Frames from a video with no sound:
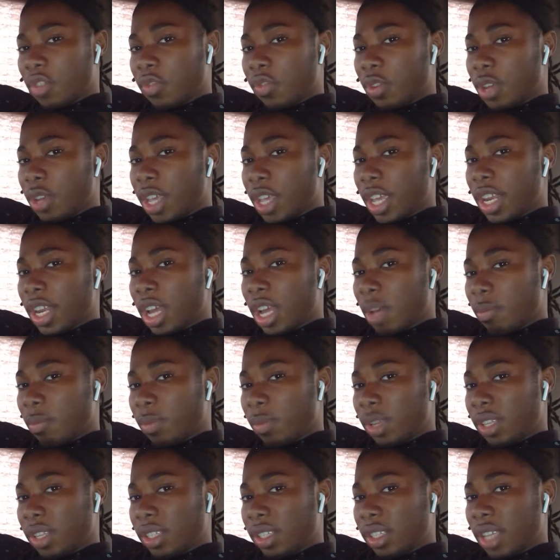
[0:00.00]
you cannot
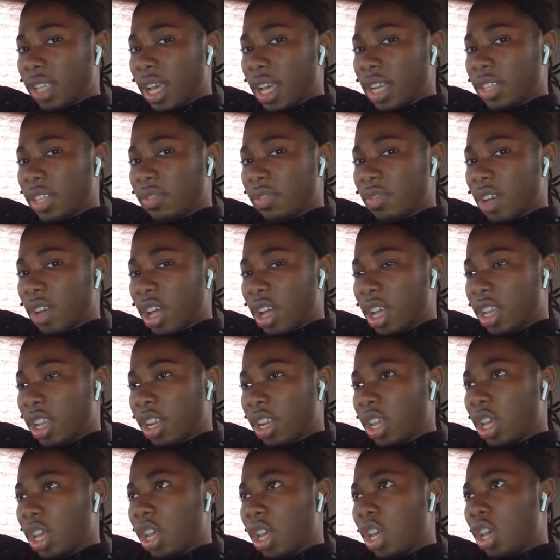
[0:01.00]
be satisfied
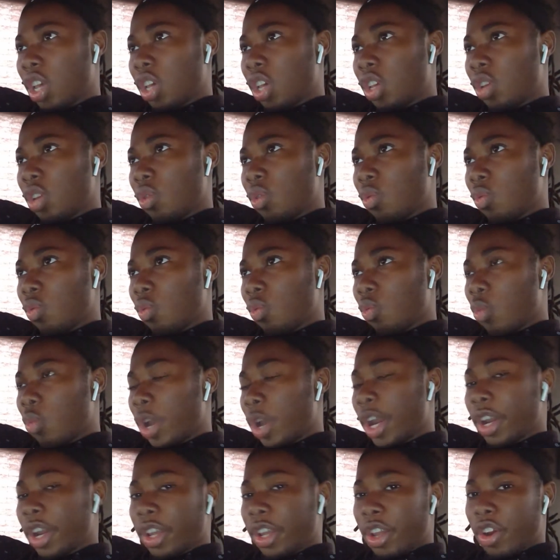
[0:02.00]

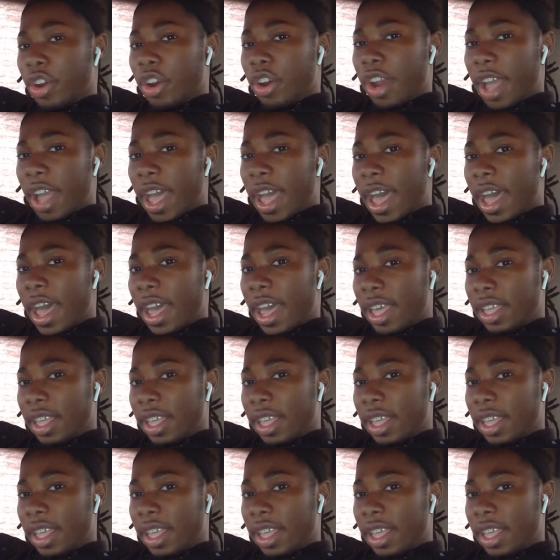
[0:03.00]
where you're at.